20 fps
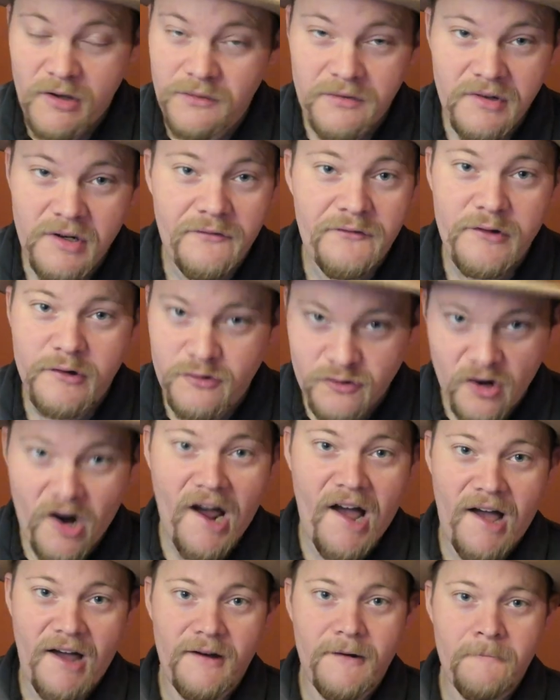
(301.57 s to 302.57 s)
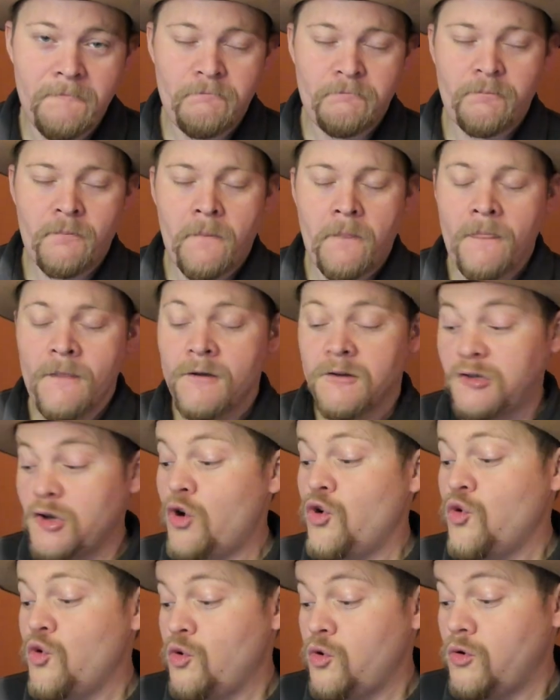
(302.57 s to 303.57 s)
even if you tried.
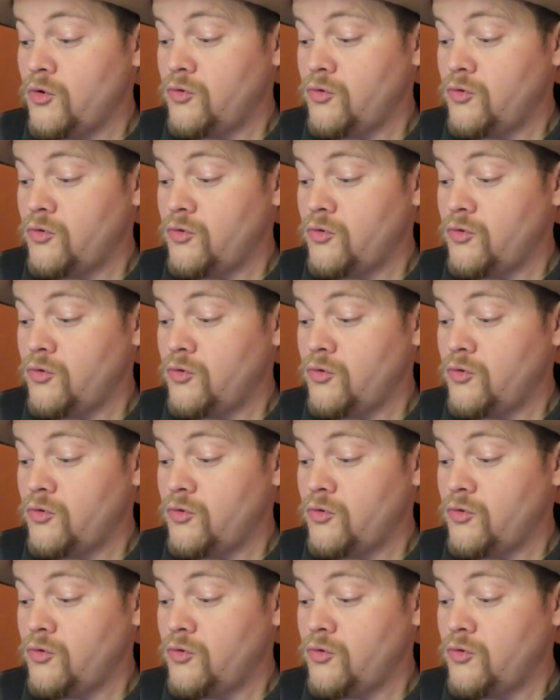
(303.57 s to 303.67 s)
So